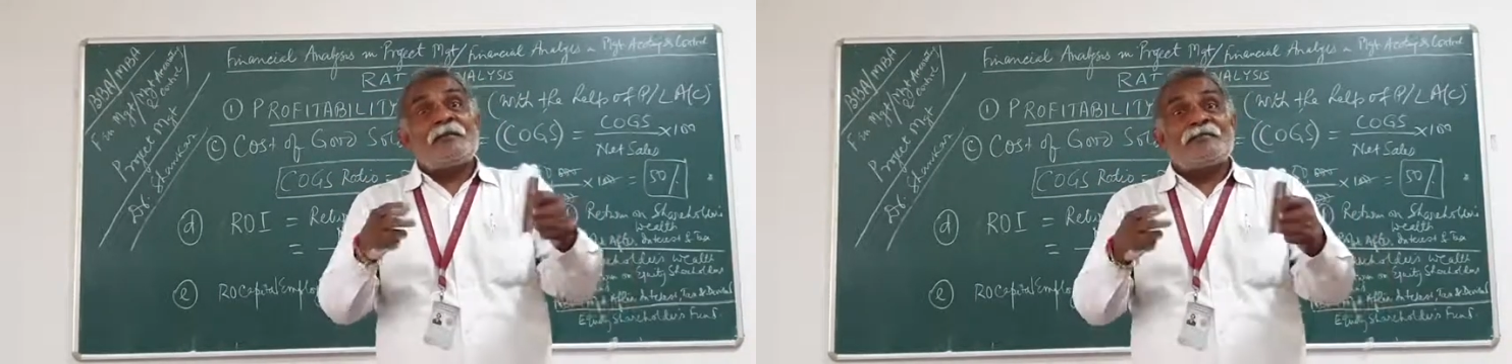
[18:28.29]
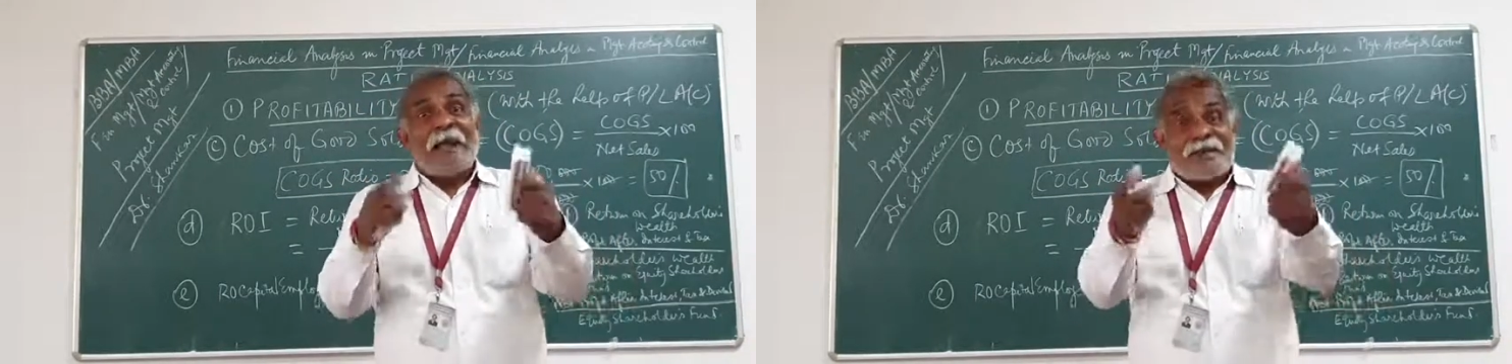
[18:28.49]

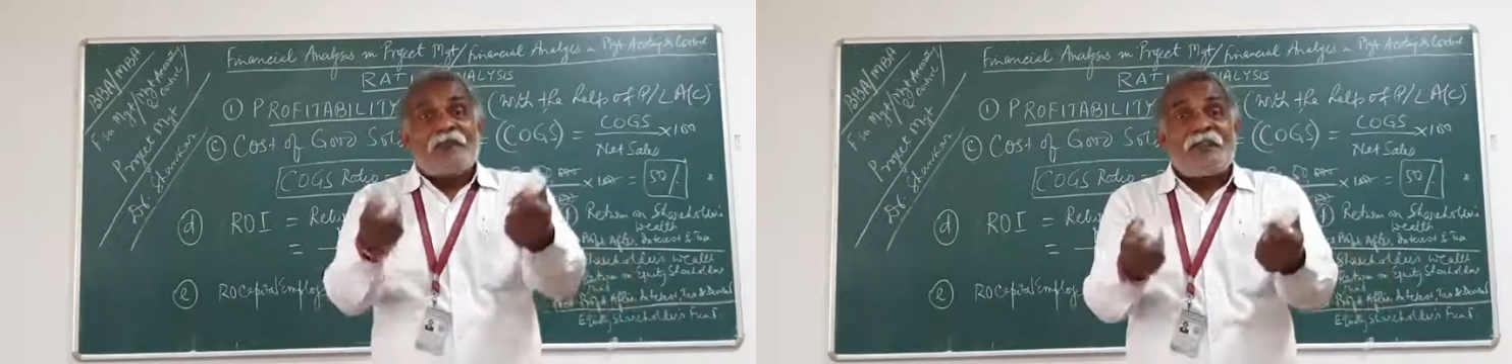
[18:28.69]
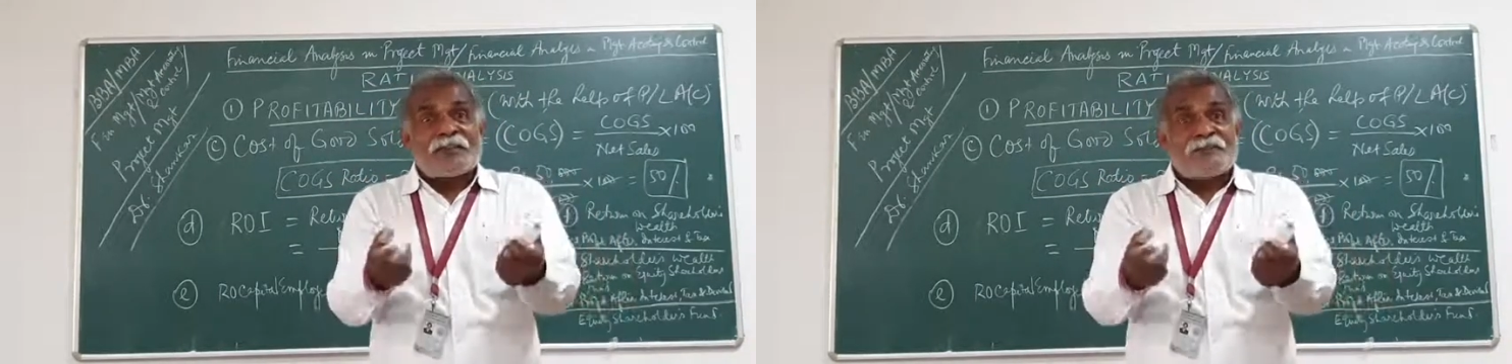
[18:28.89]
that
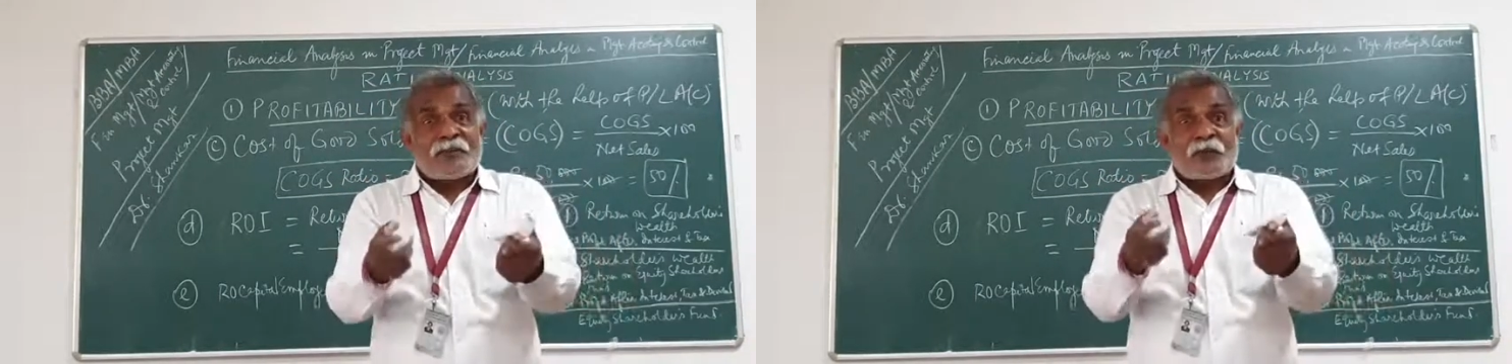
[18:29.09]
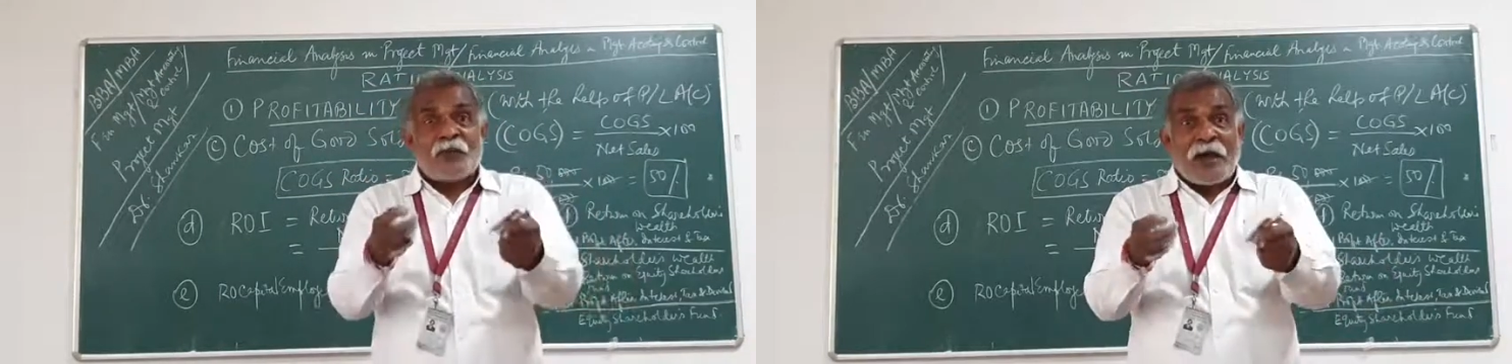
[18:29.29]

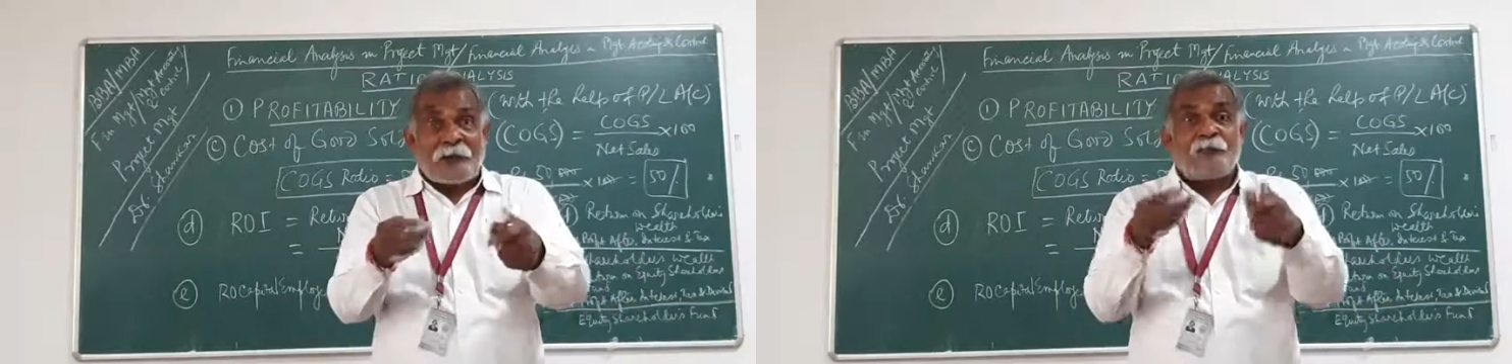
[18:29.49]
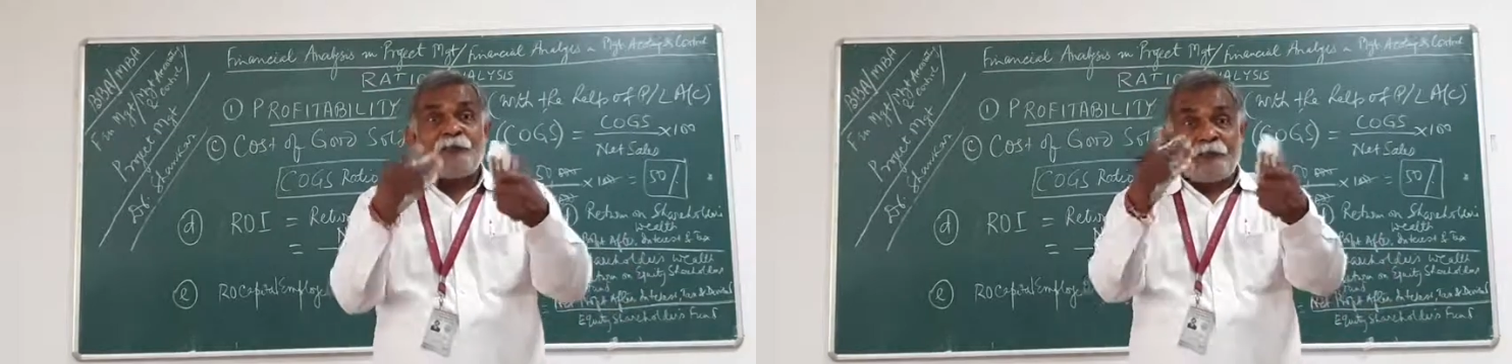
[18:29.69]
investment you
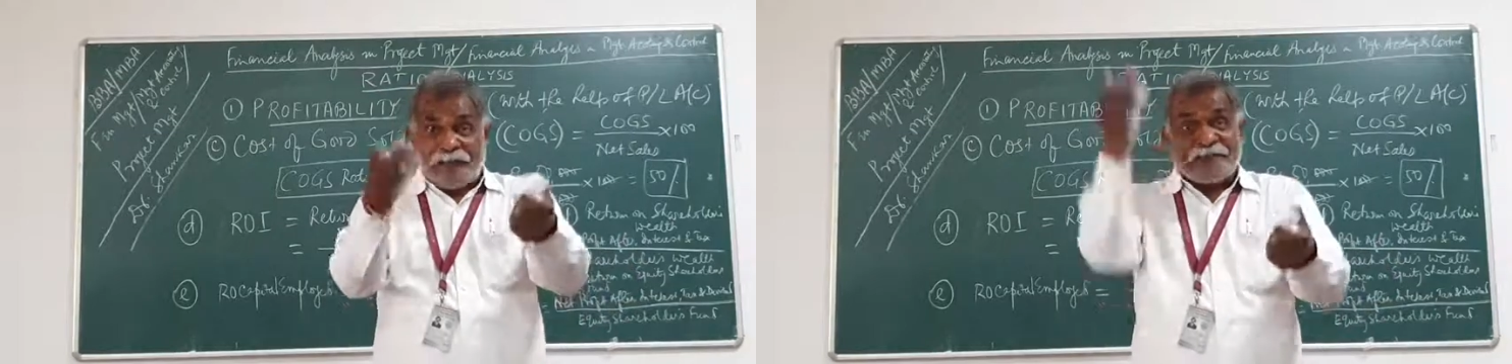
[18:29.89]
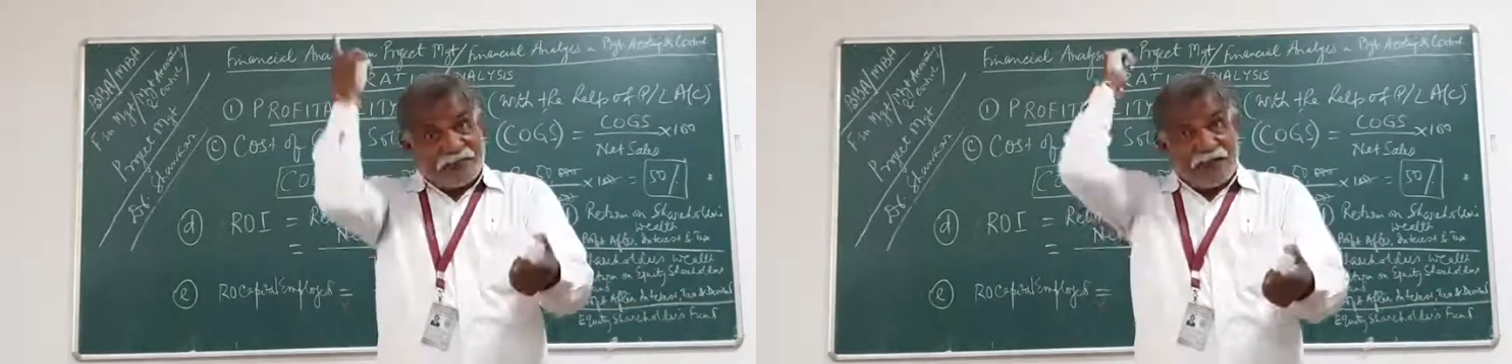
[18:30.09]
have
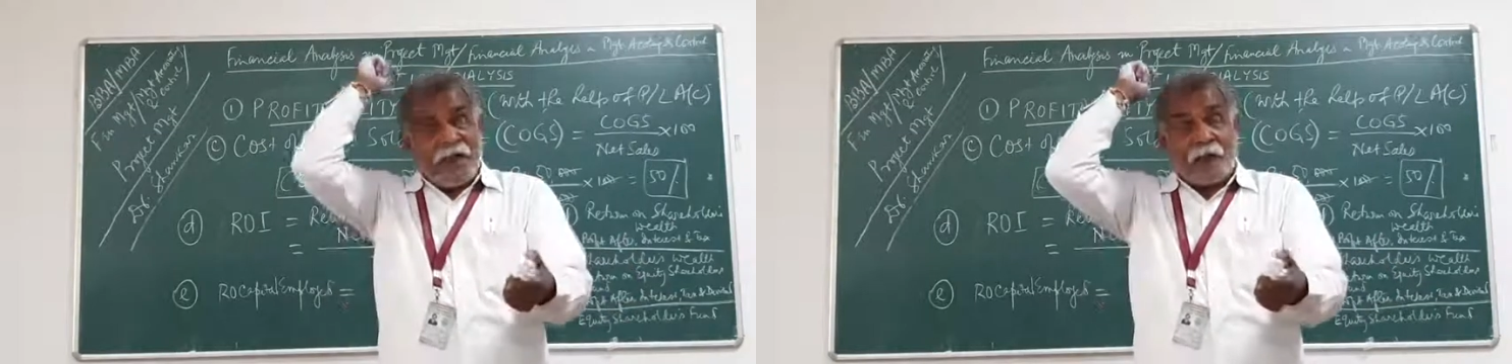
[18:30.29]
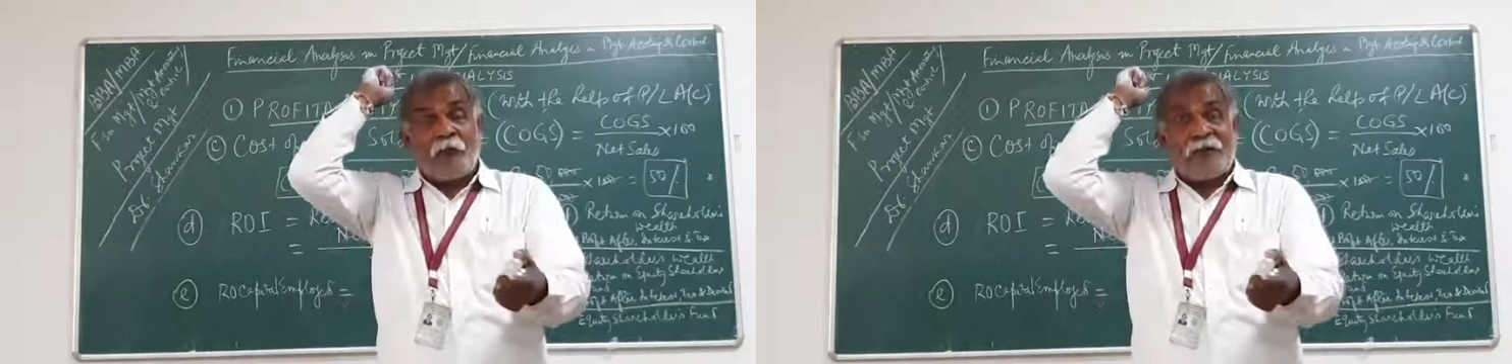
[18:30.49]
paid, that I
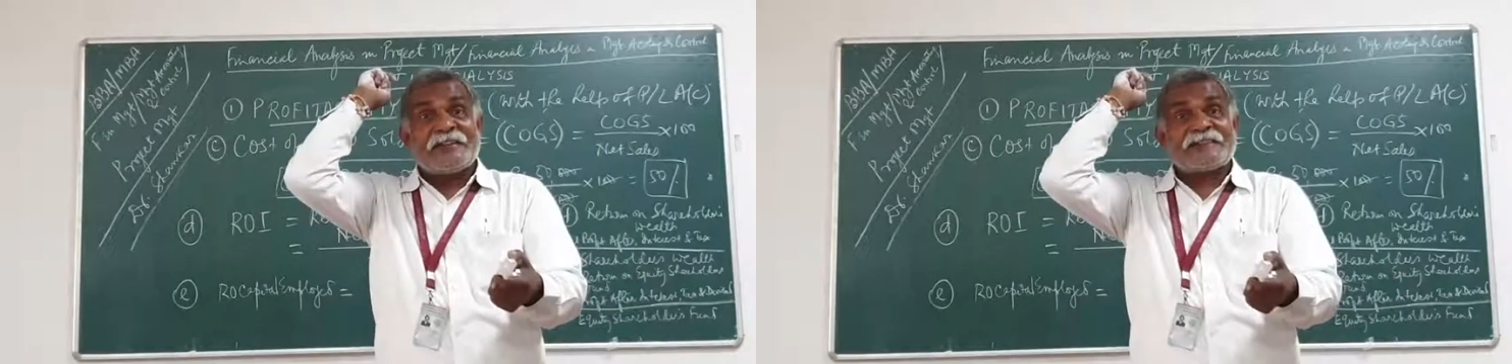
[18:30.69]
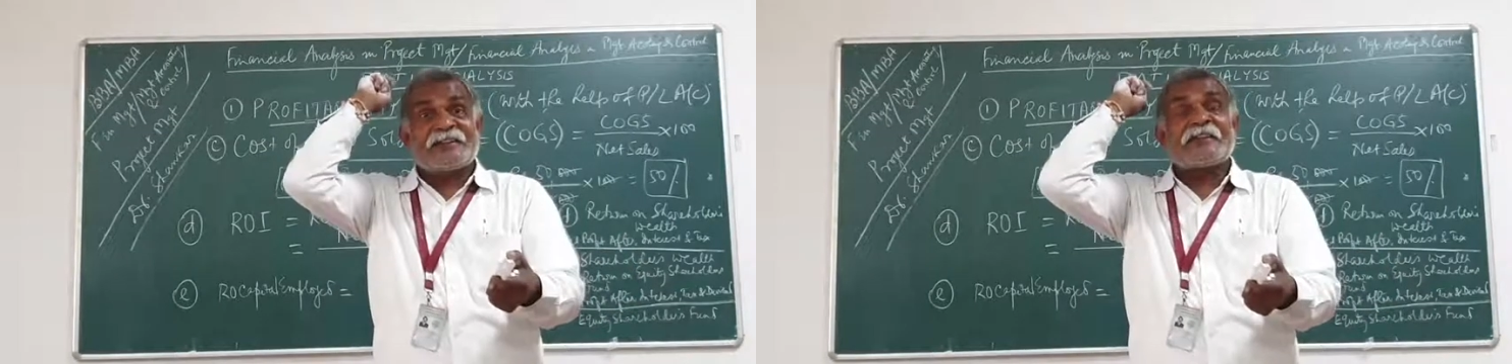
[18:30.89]
have already
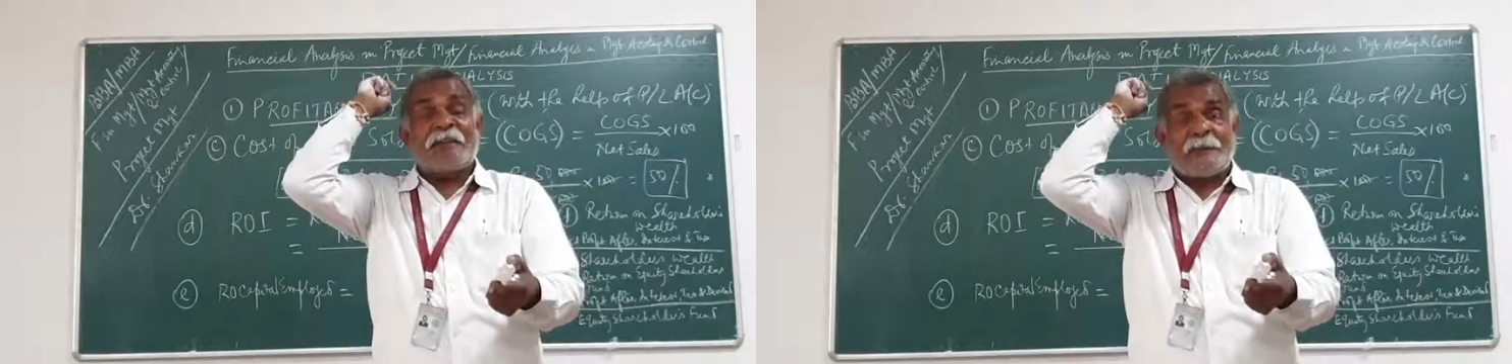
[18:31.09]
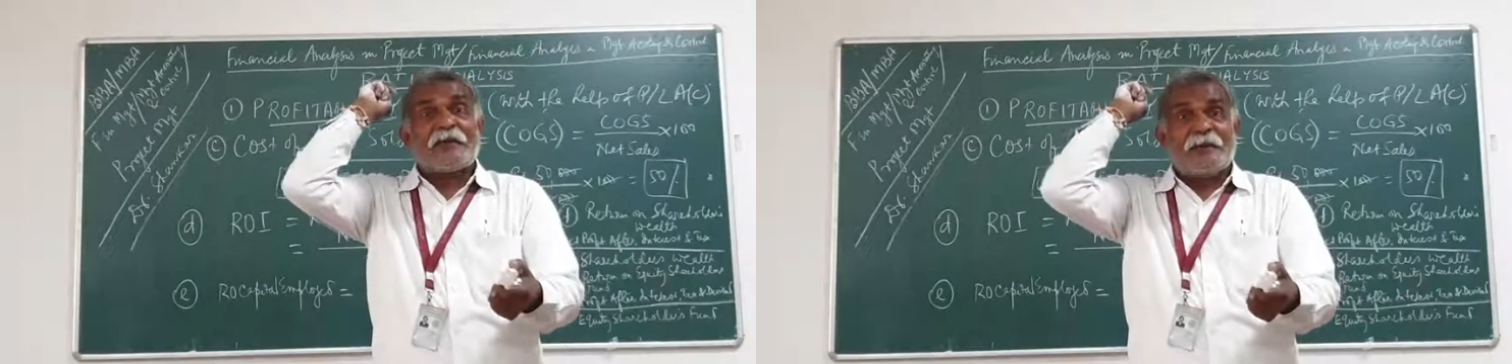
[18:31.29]
discussed in
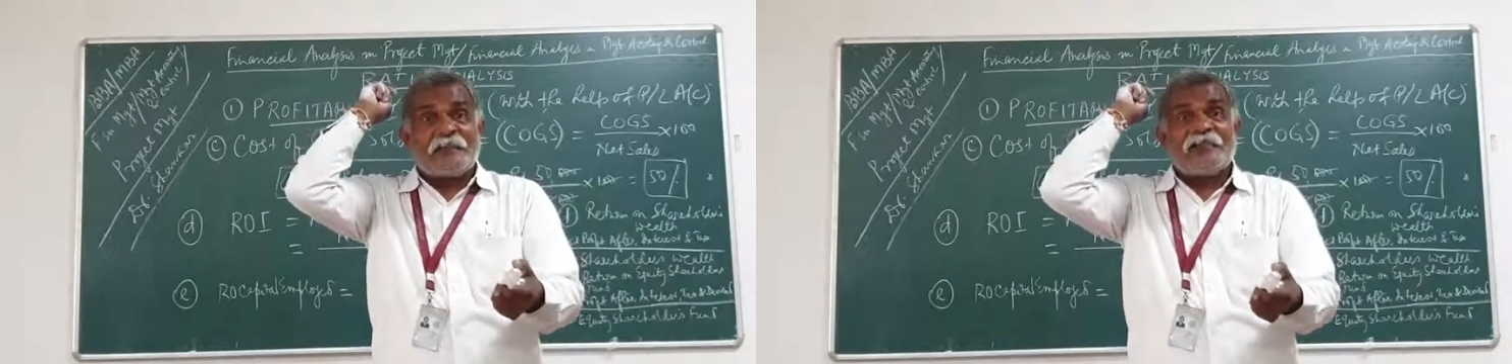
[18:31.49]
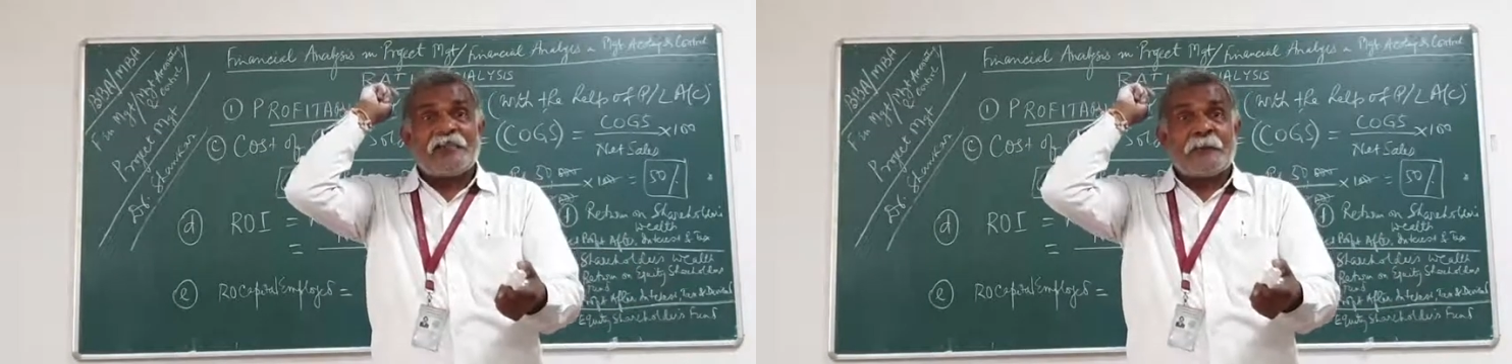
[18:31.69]
capital
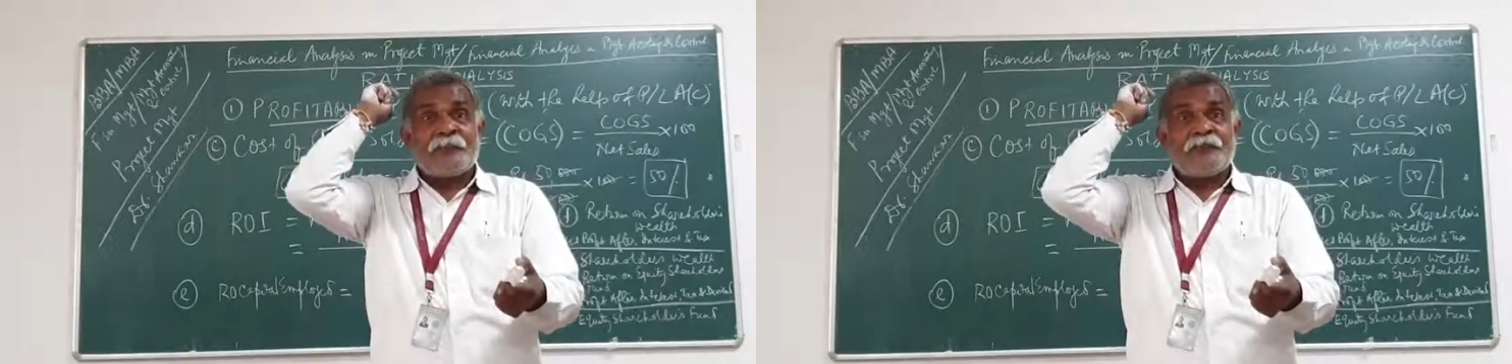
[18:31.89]
budgeting.